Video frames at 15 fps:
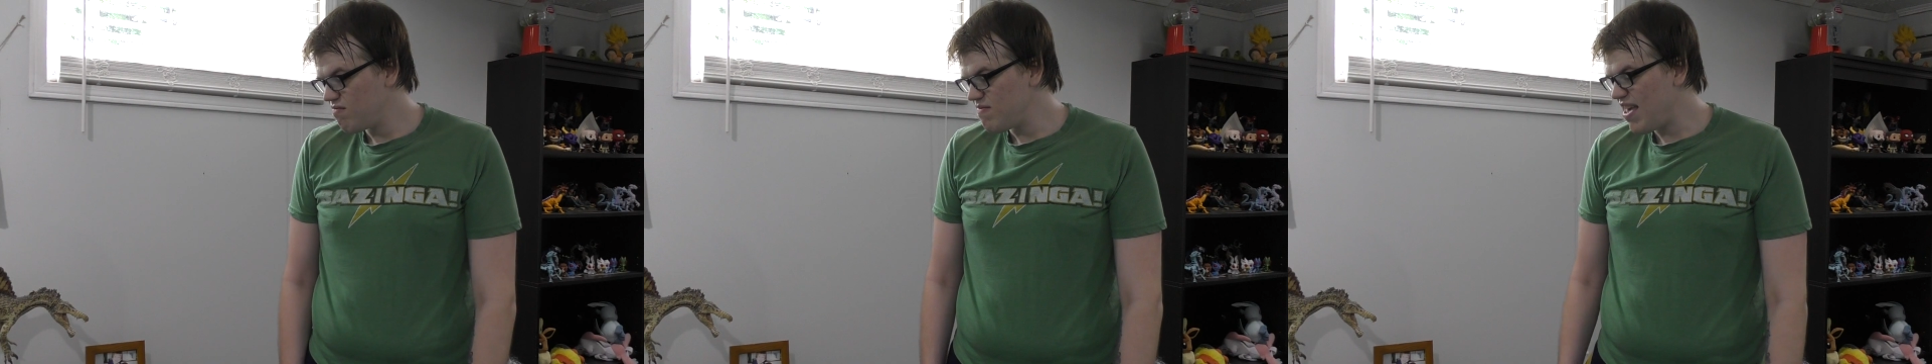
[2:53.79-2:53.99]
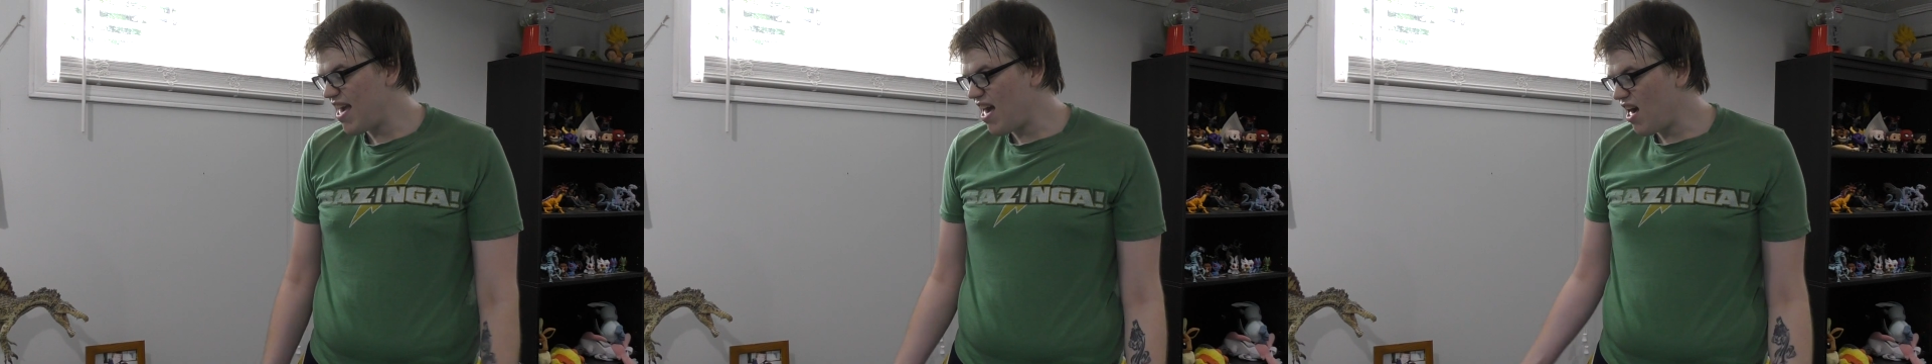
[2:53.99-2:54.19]

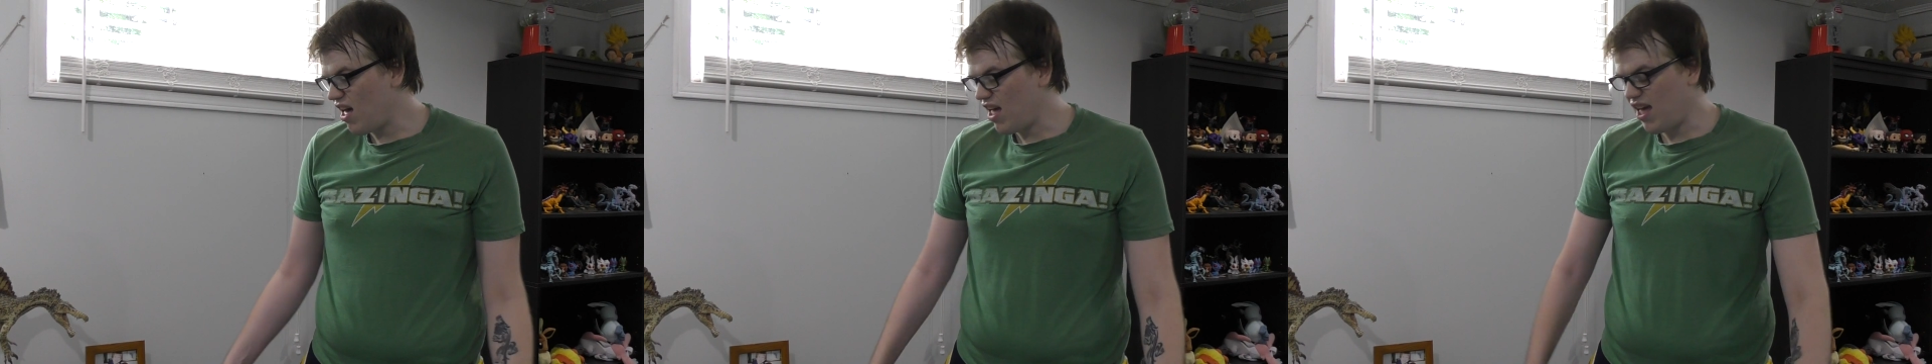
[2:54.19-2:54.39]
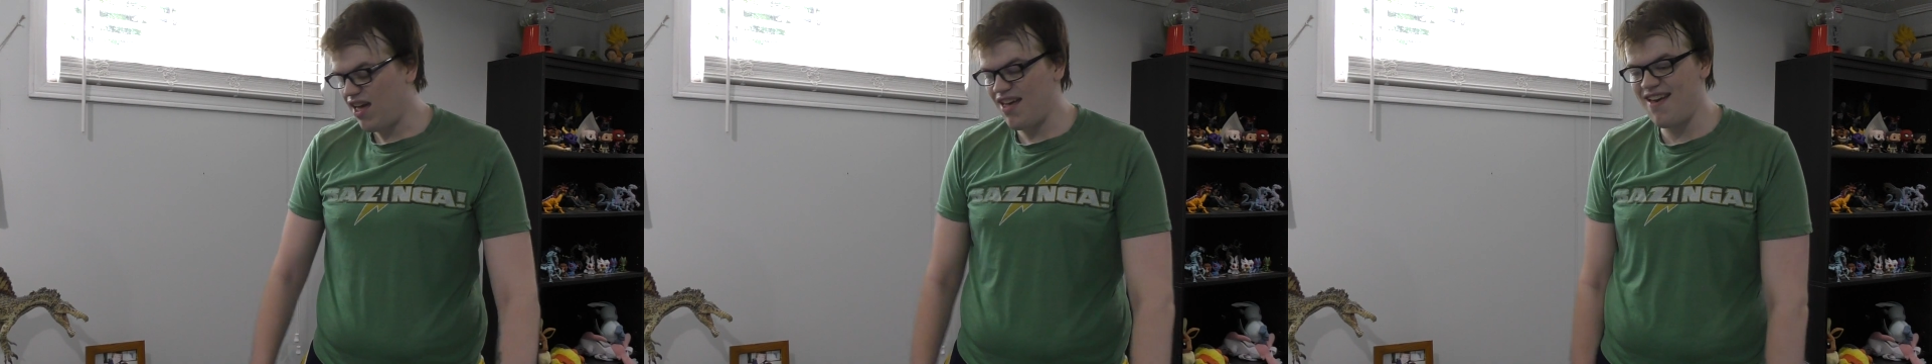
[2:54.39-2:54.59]
Yeah,
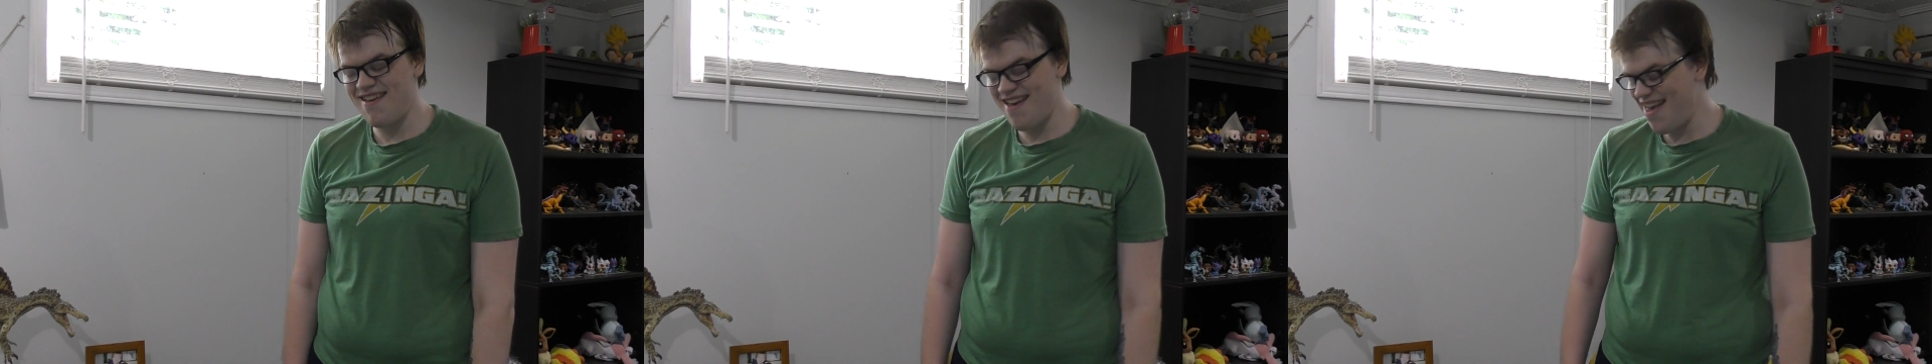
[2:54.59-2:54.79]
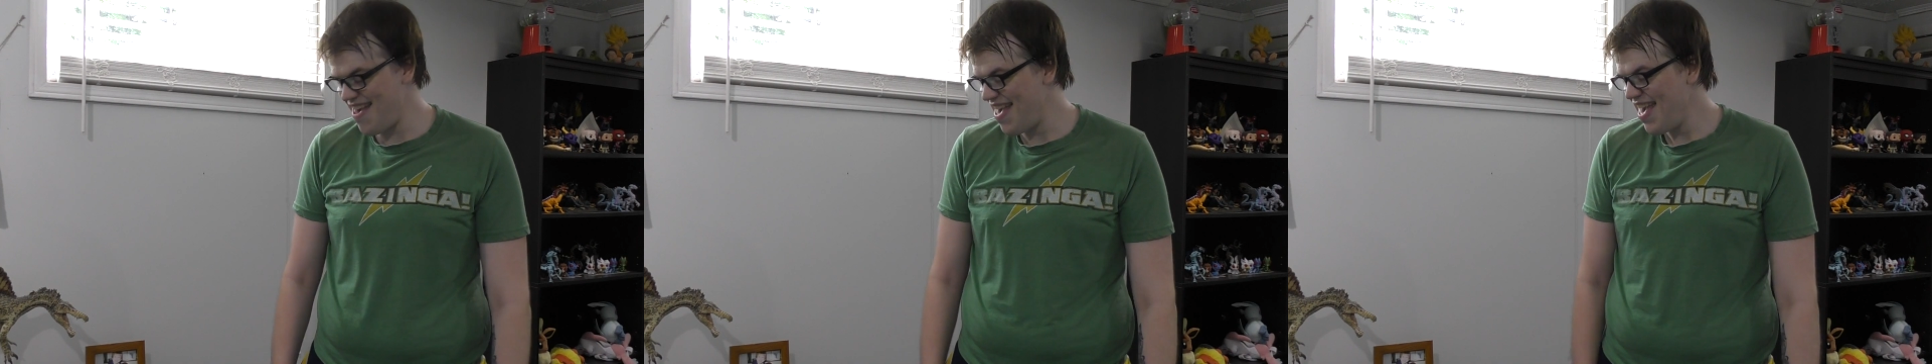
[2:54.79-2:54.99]

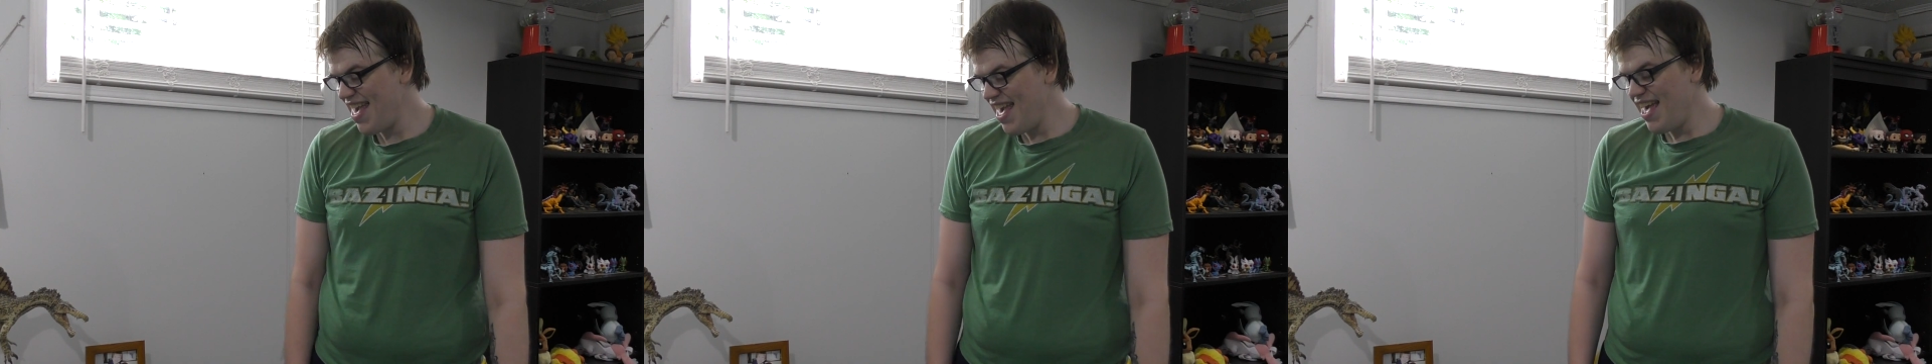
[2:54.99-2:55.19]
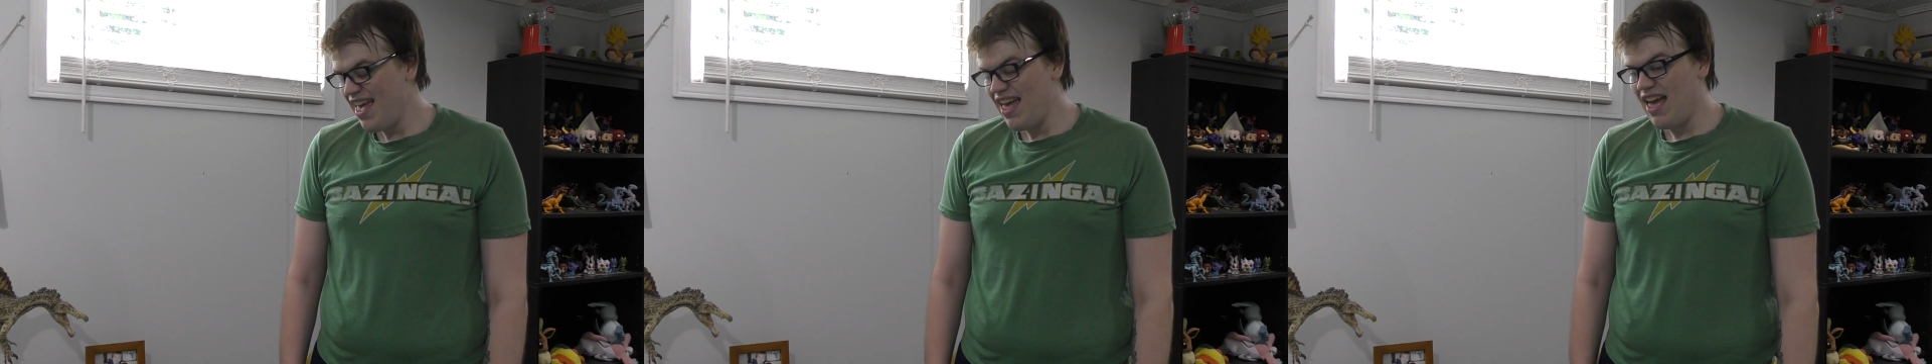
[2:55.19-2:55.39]

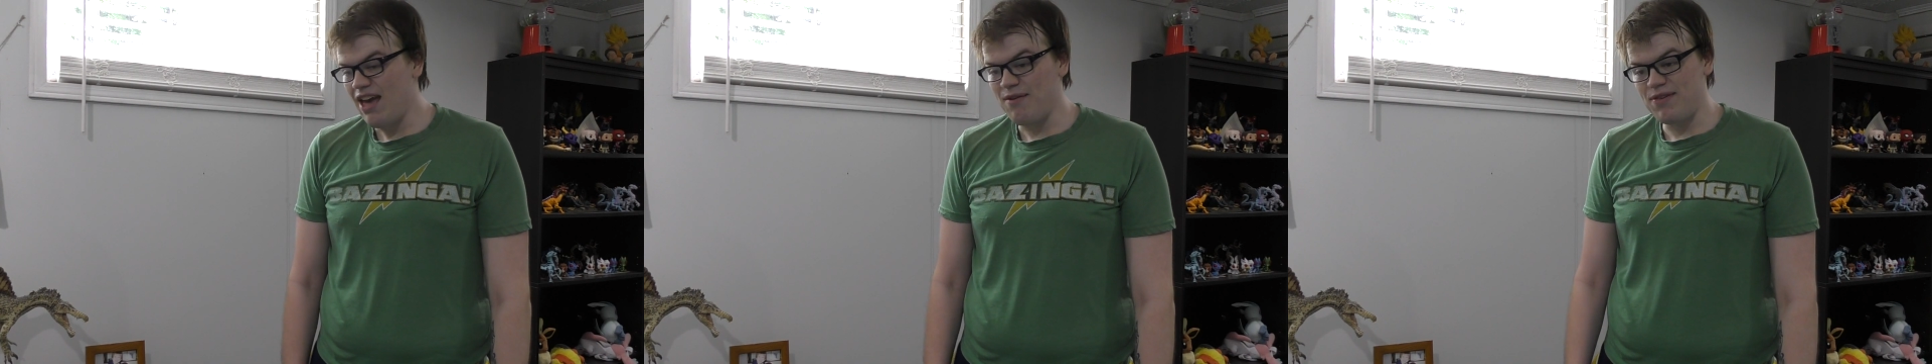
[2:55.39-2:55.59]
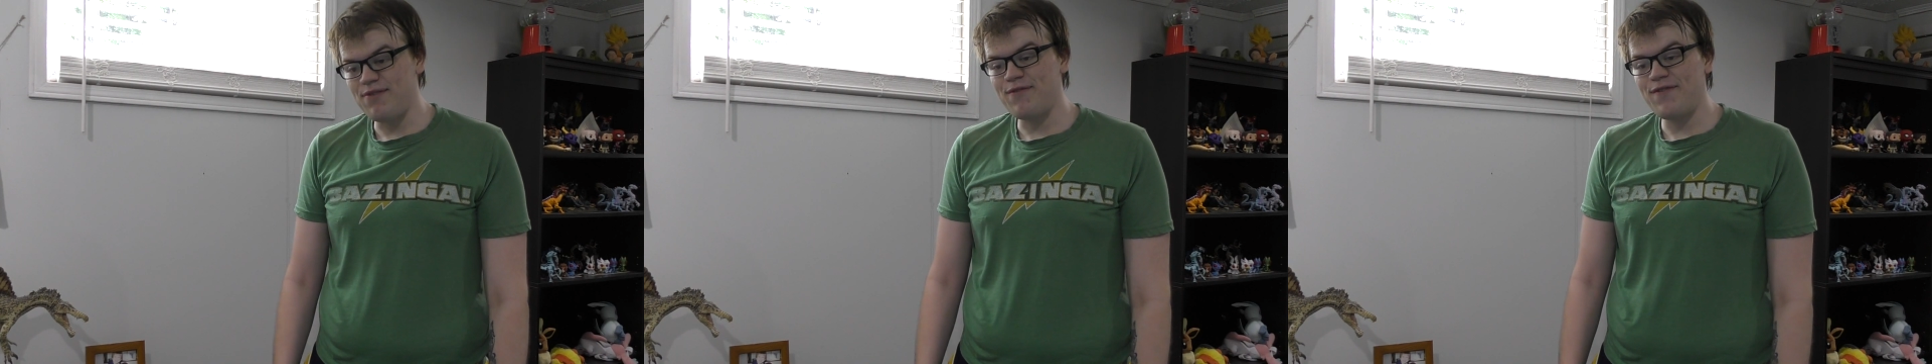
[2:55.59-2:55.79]
I
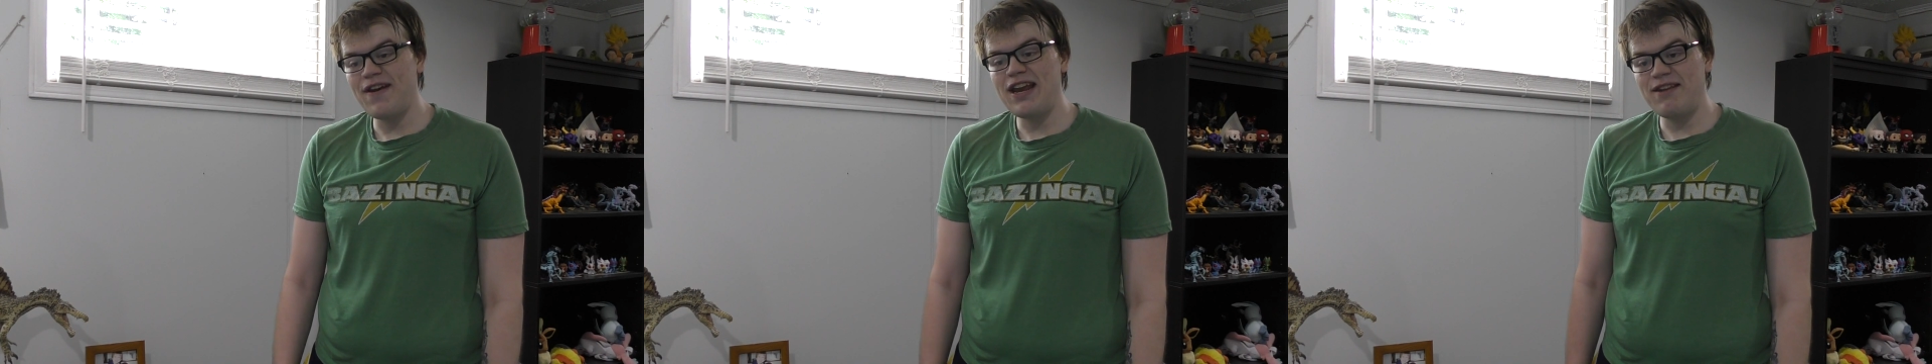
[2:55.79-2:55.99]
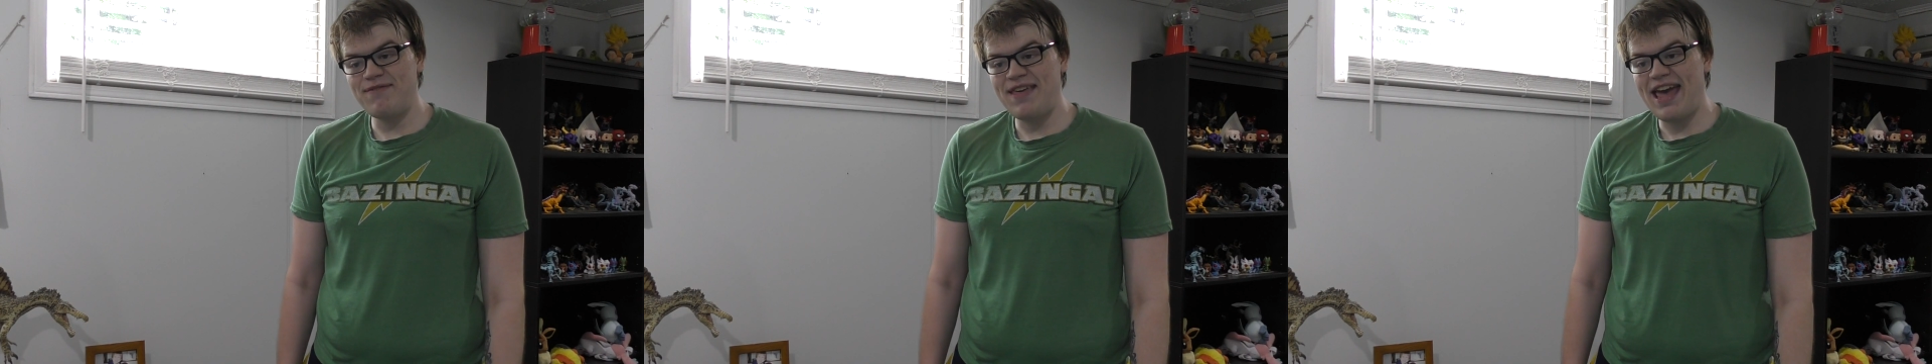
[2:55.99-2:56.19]
was
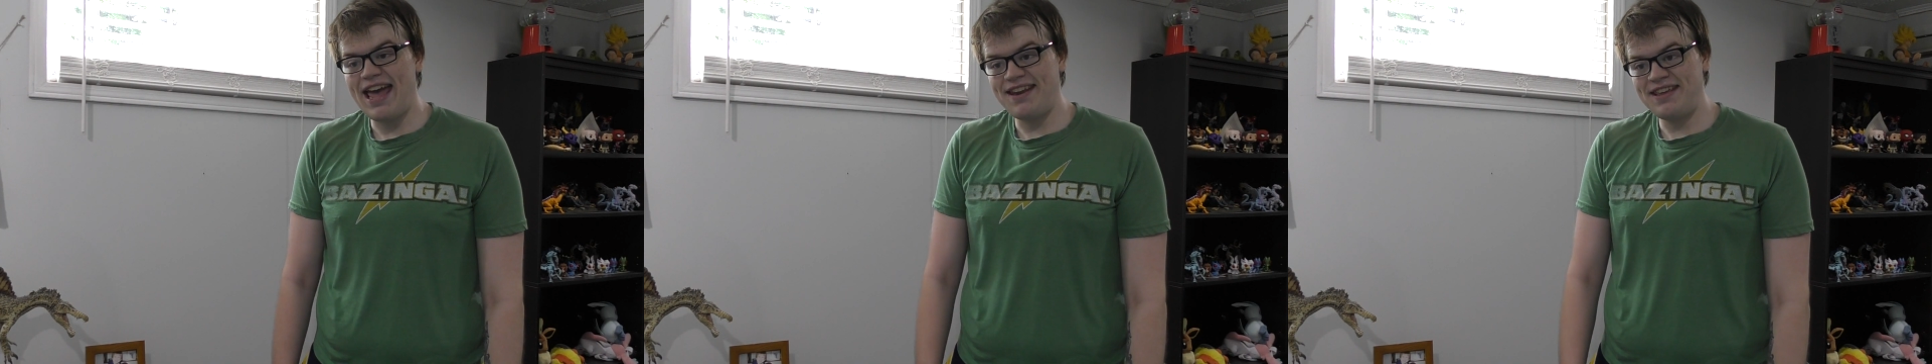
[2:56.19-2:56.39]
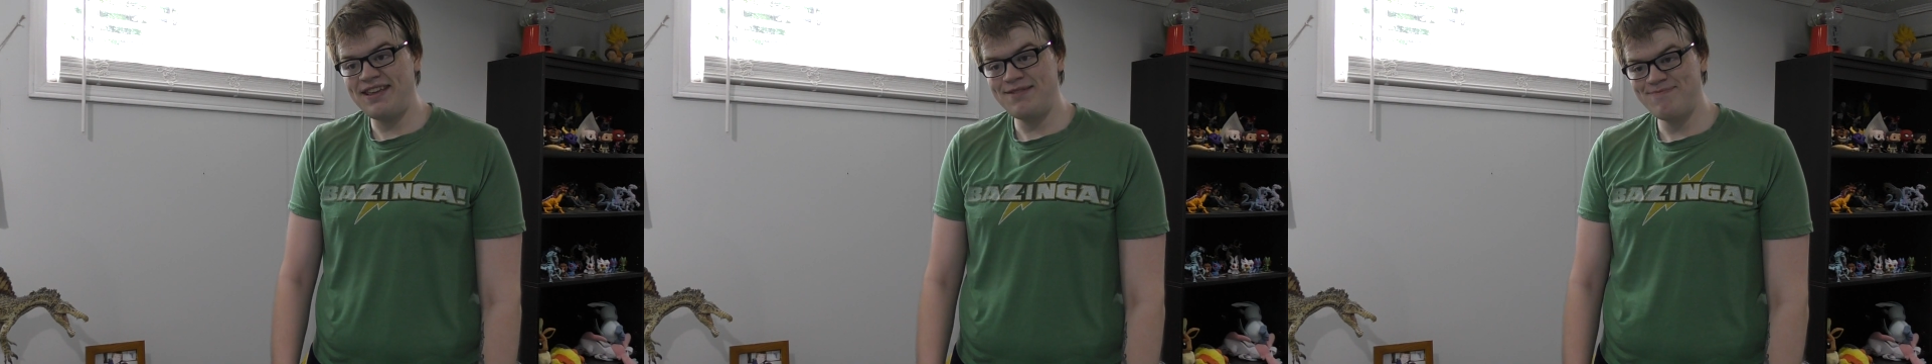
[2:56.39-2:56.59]
afraid of that.